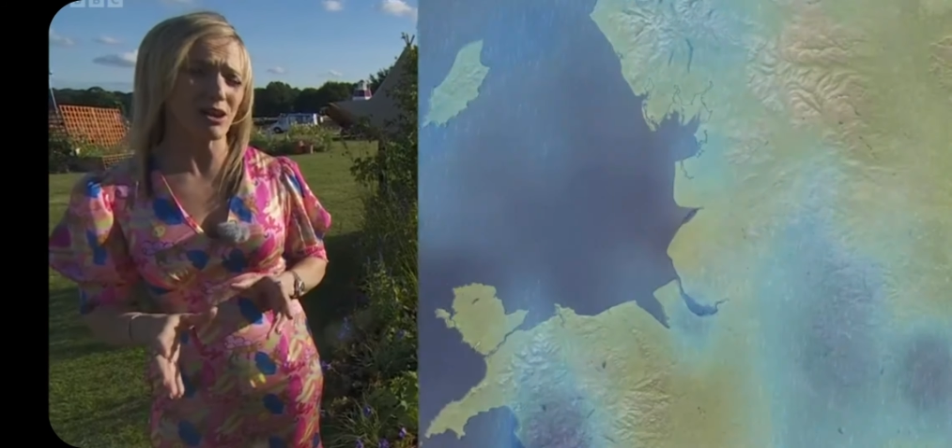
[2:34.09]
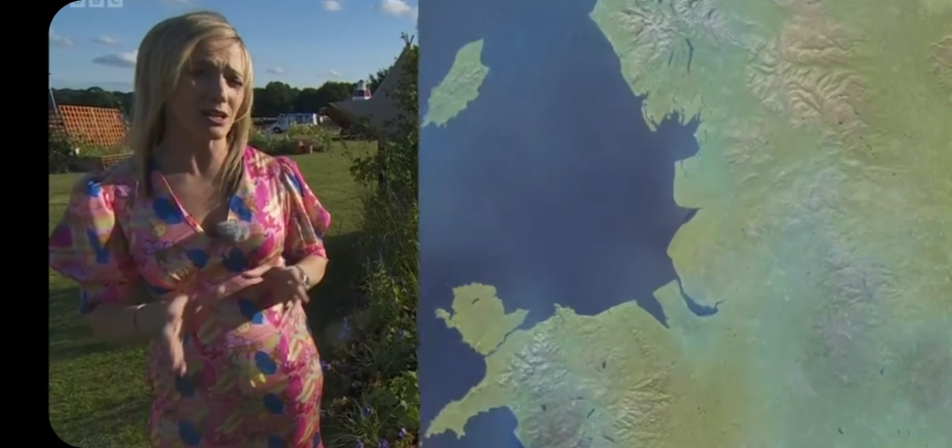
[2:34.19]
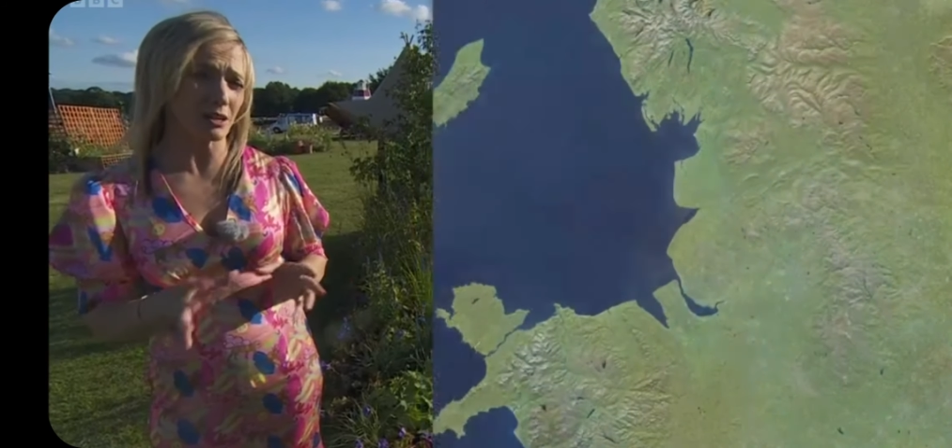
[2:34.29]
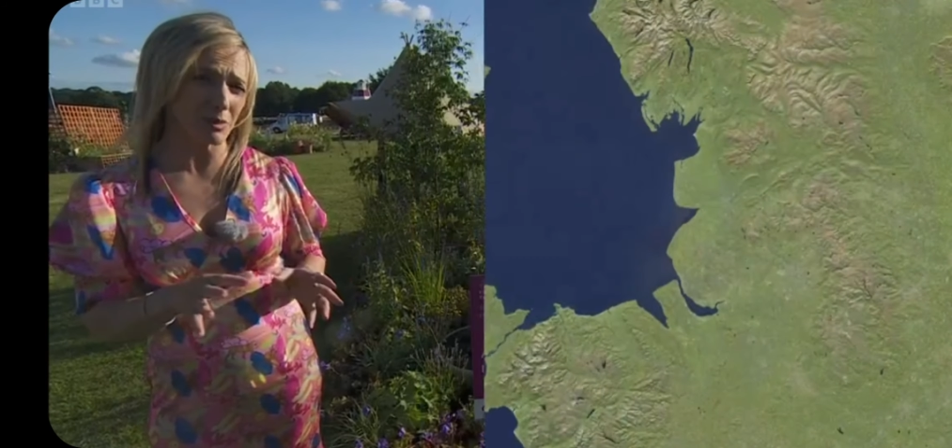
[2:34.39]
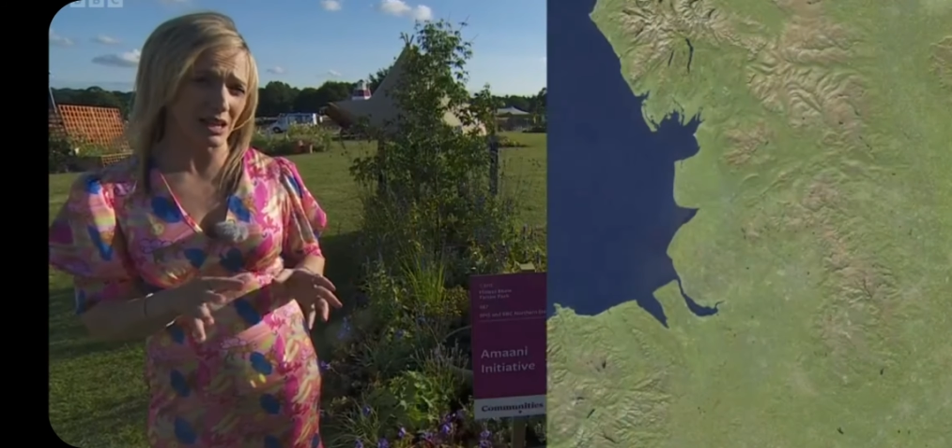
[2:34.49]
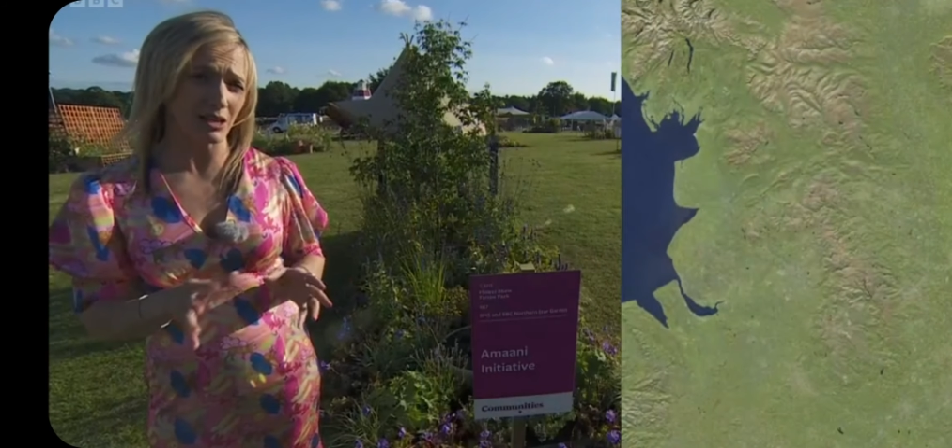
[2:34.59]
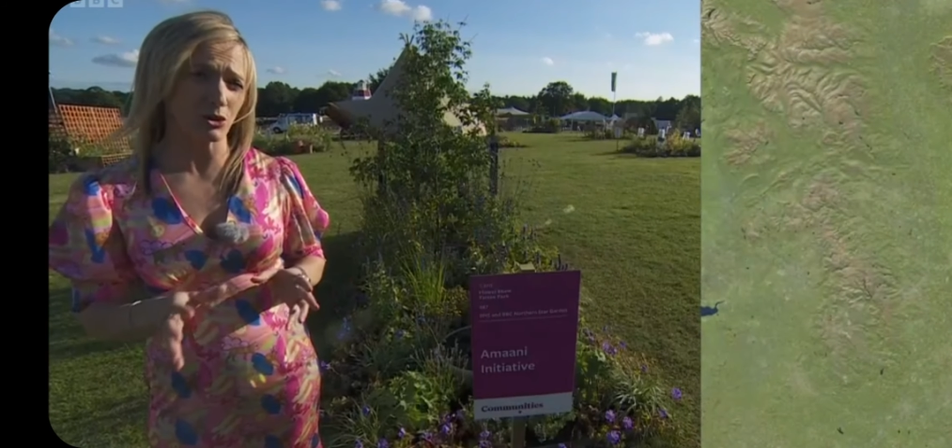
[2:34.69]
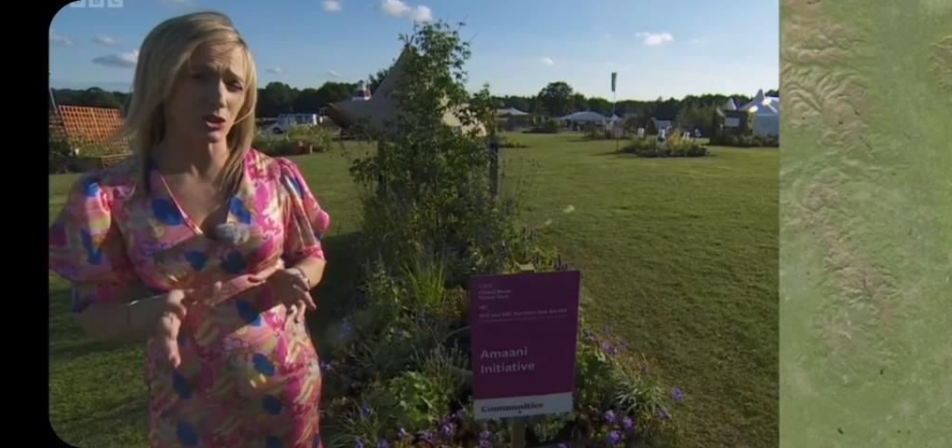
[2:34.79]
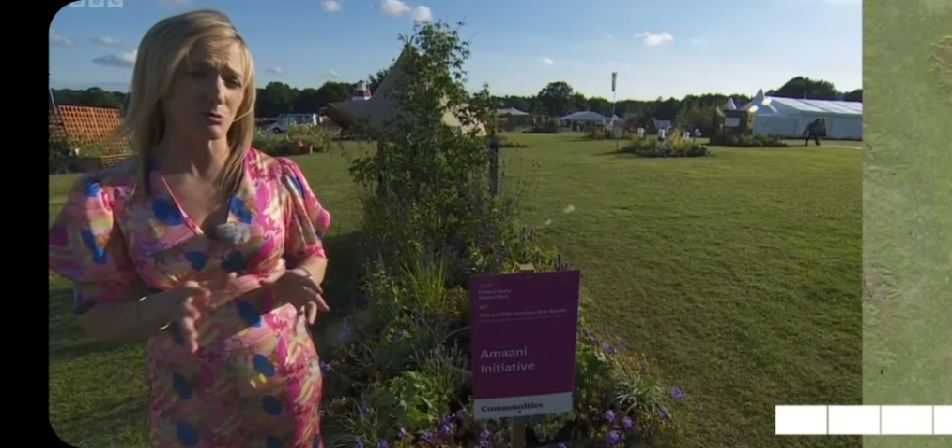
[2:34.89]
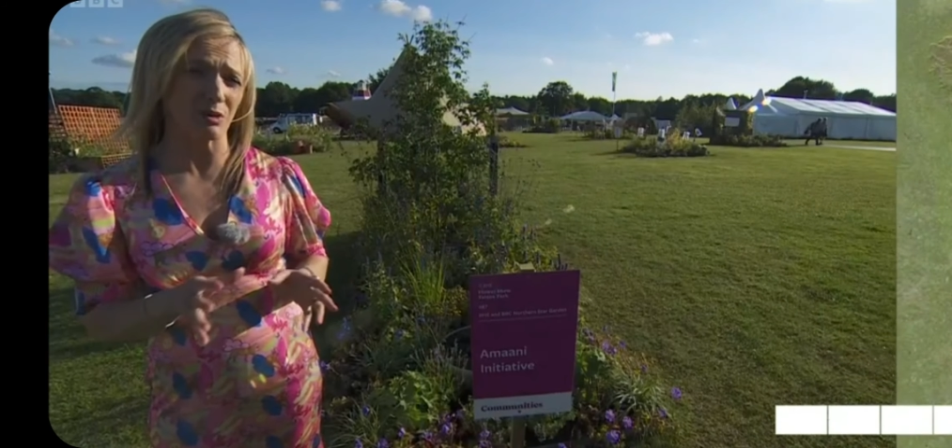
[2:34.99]
rain at the minute
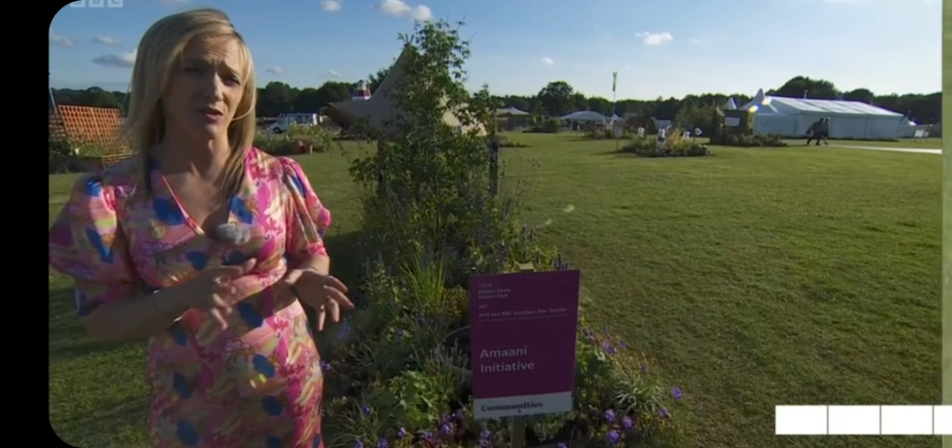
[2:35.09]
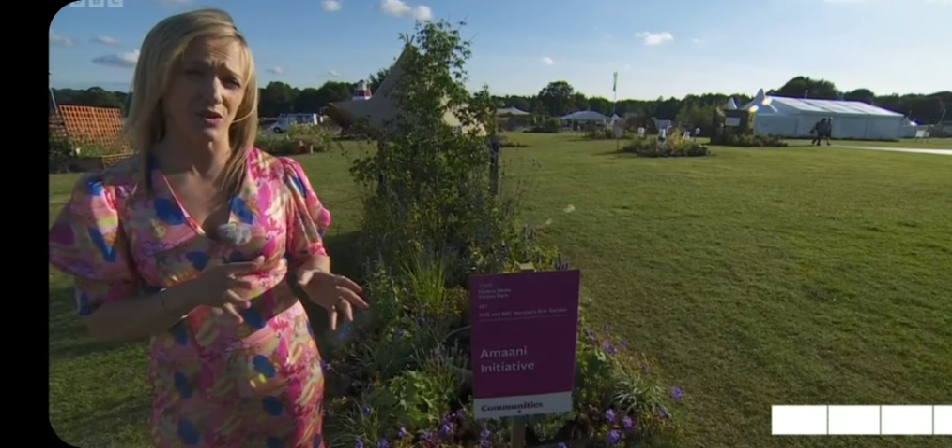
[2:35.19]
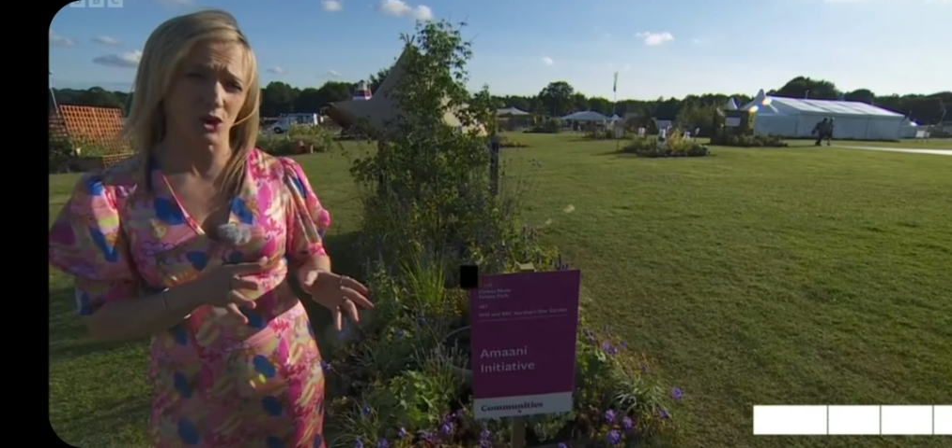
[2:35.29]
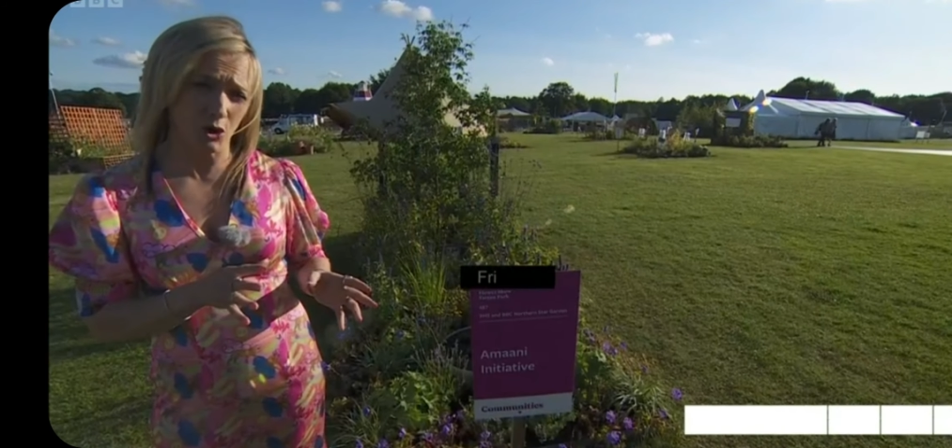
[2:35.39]
looks to be for